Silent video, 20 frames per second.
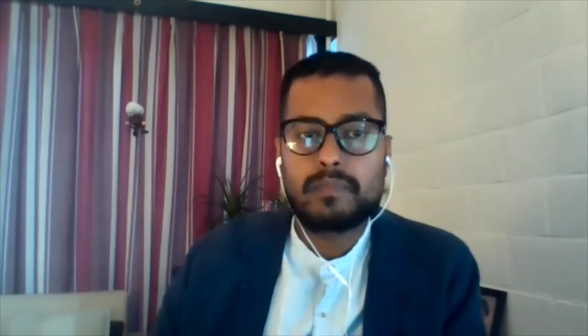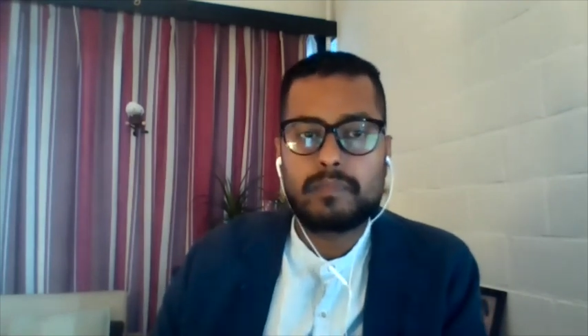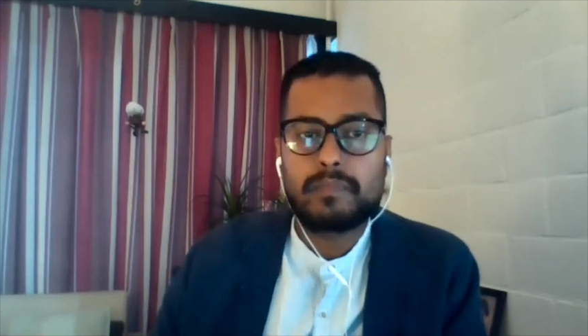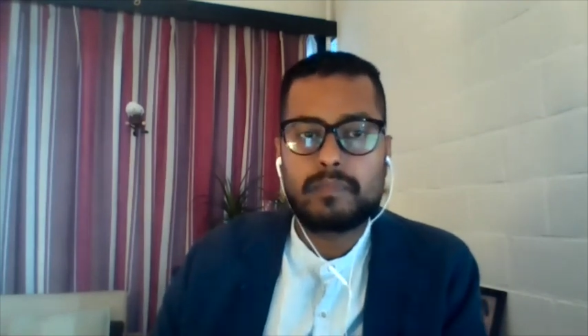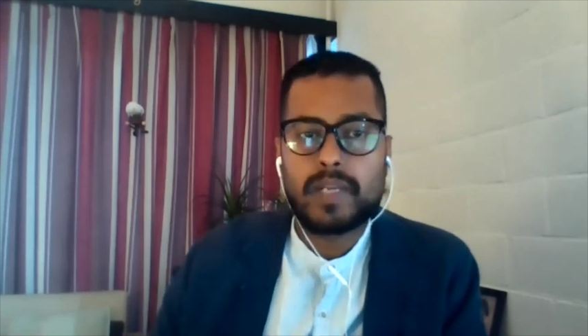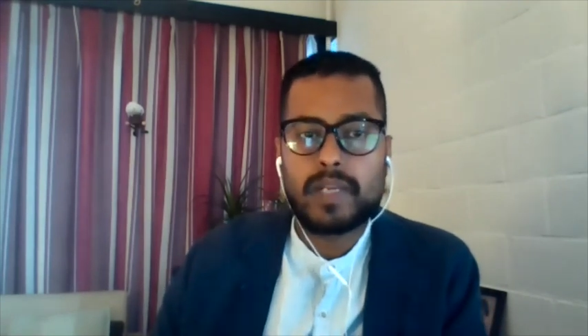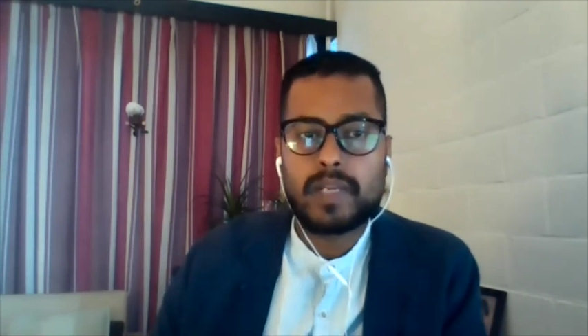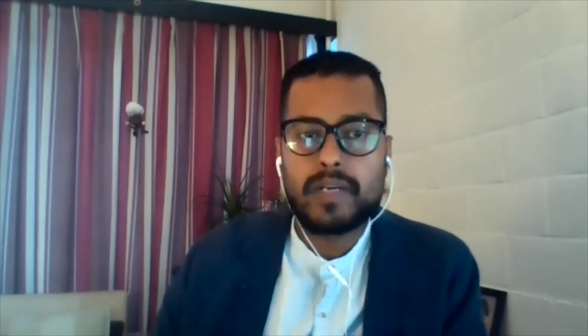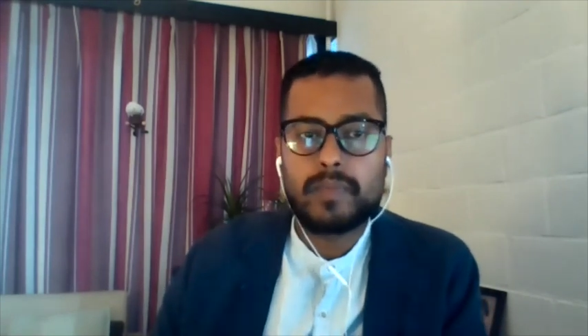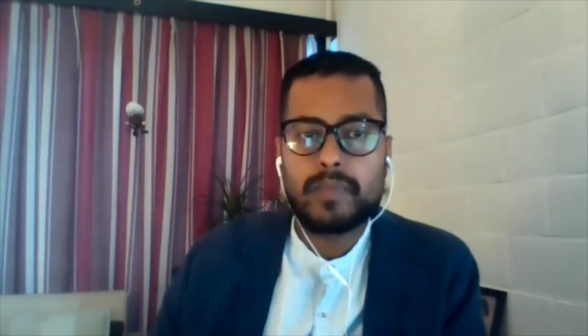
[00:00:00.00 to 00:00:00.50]

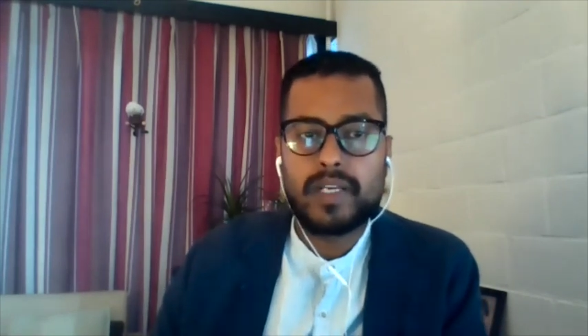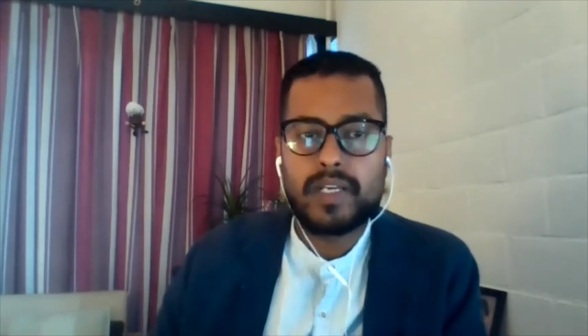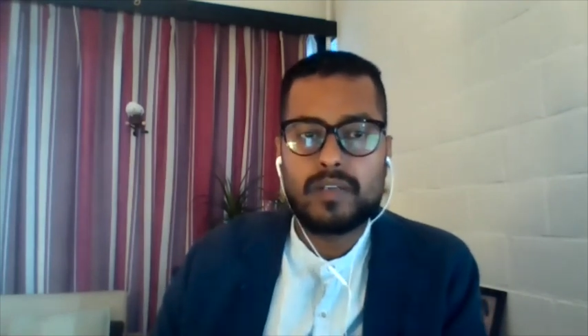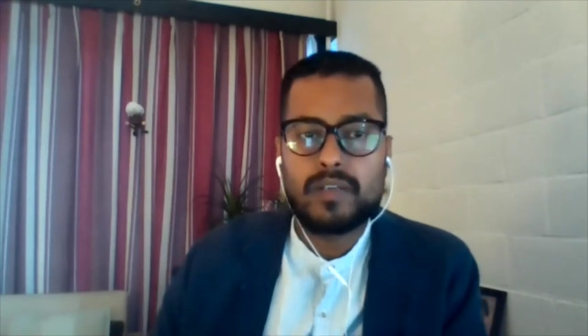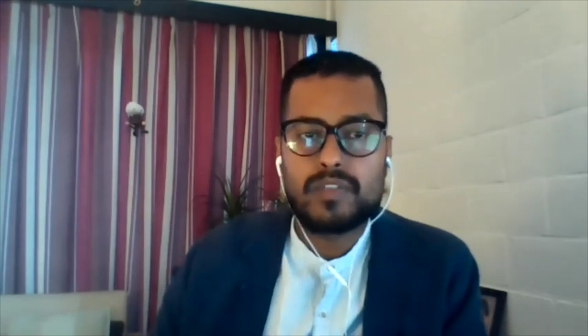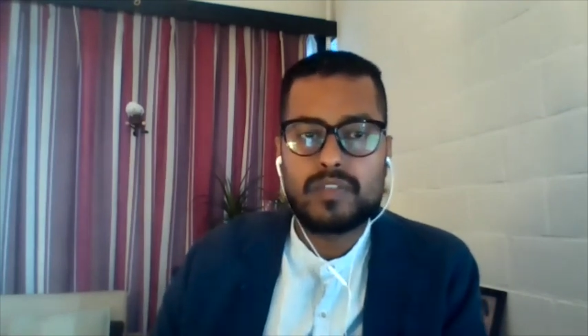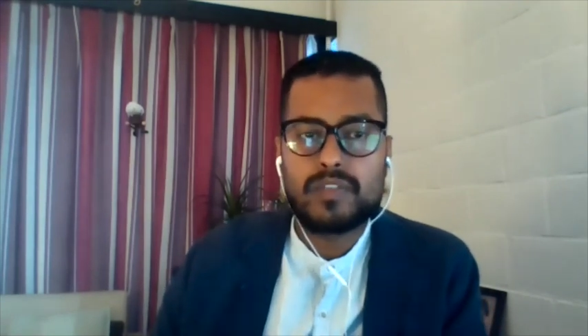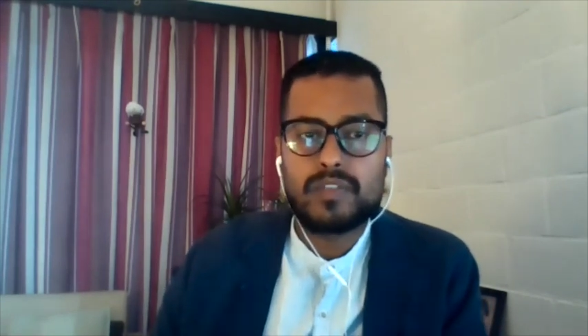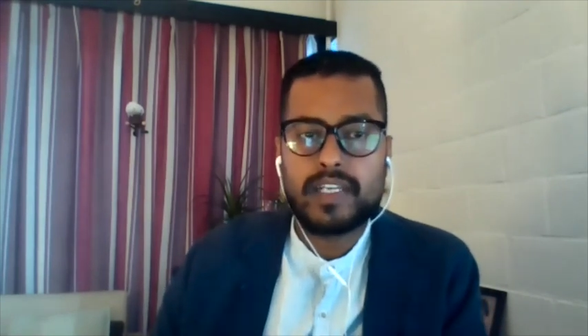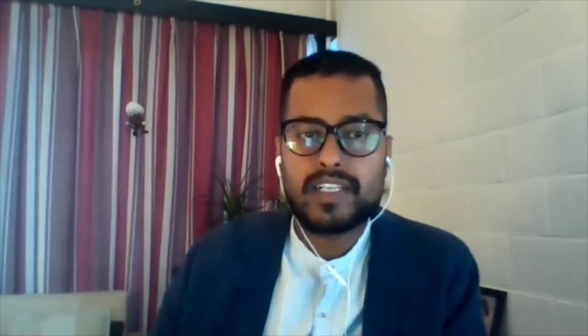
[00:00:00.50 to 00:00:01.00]
plant
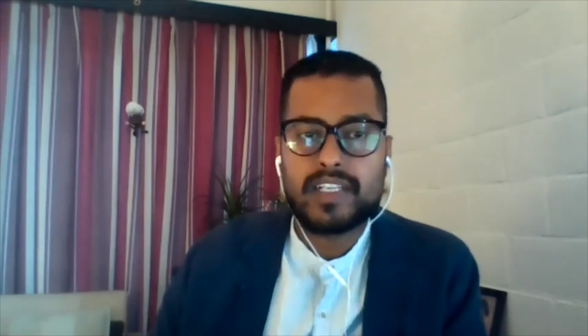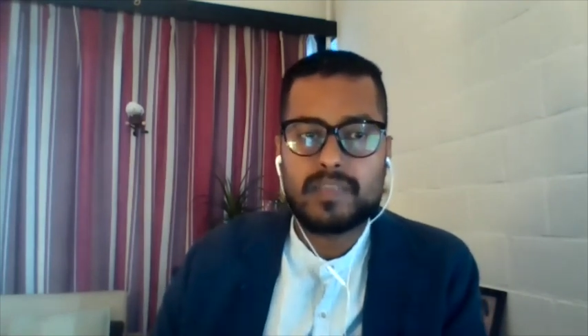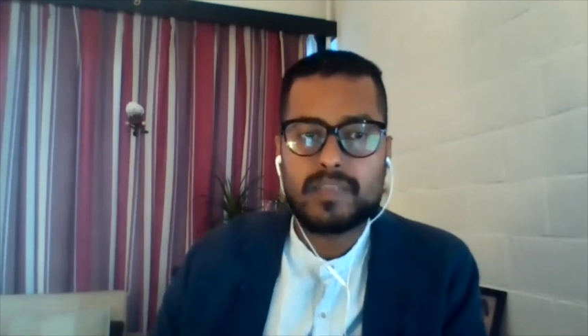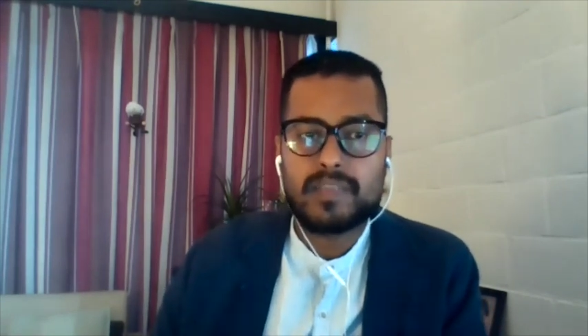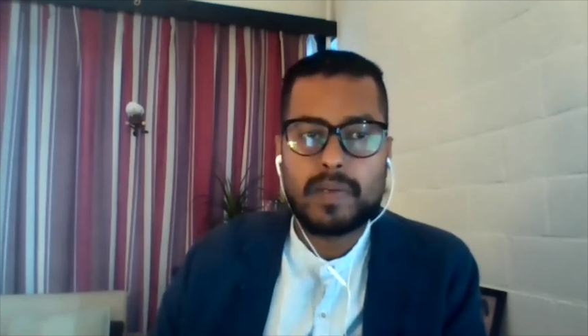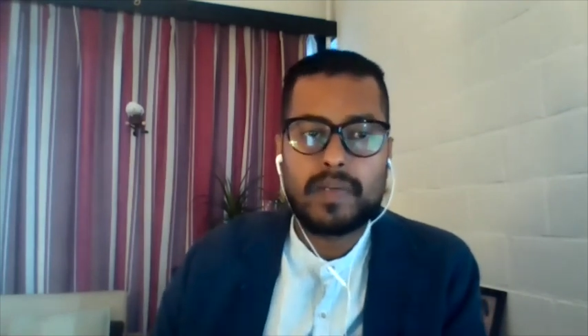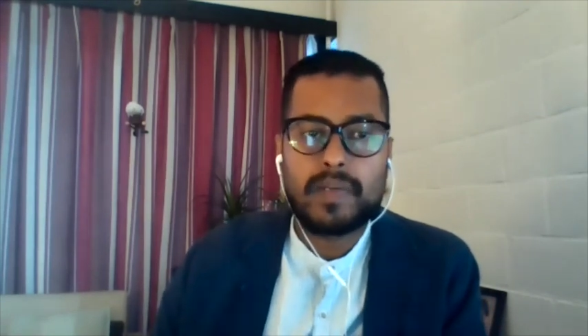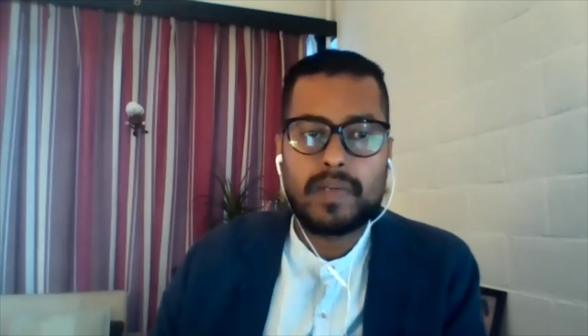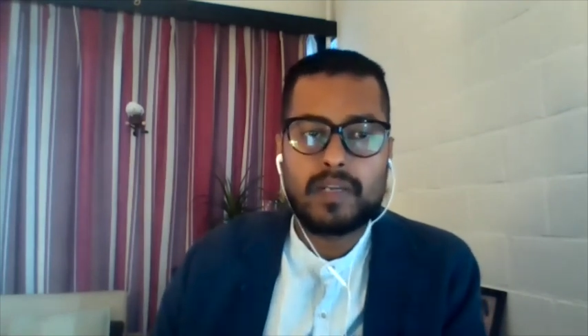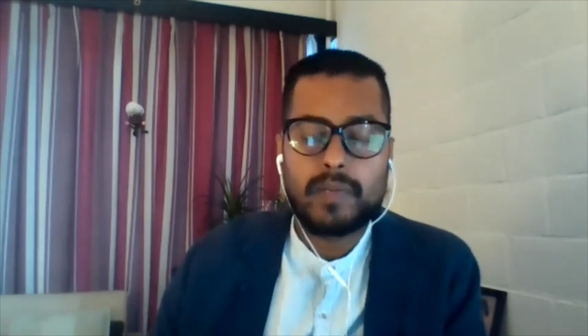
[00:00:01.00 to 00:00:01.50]
biology and
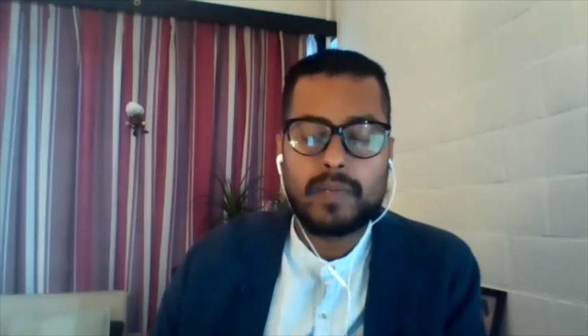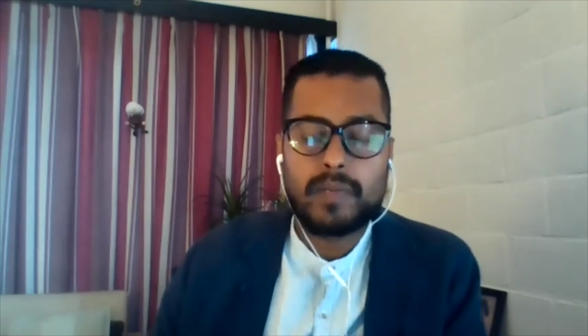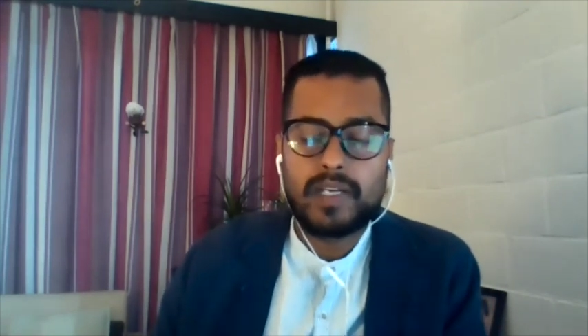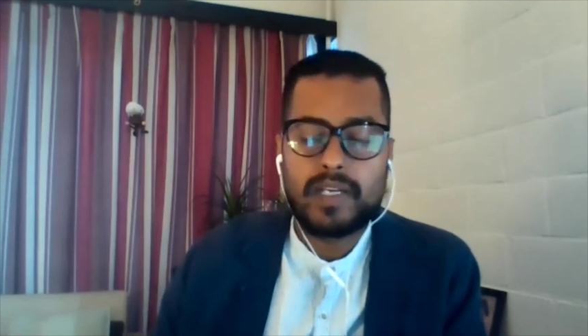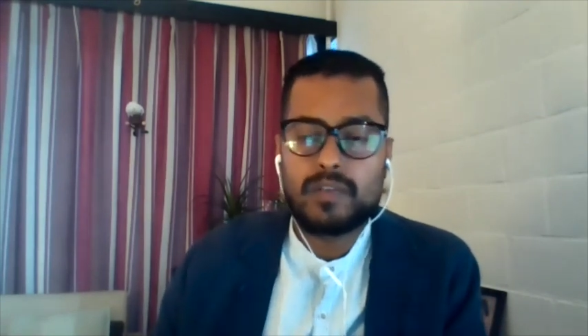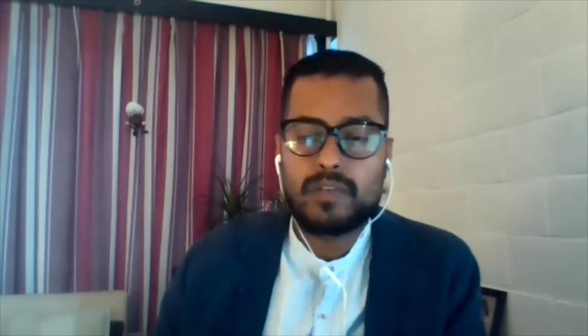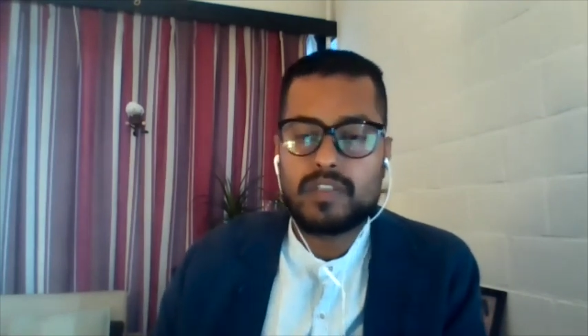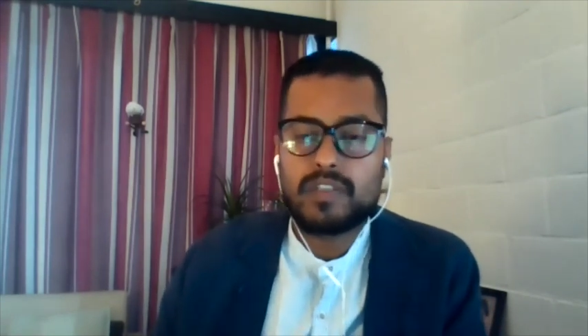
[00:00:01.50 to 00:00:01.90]
experimental biology, but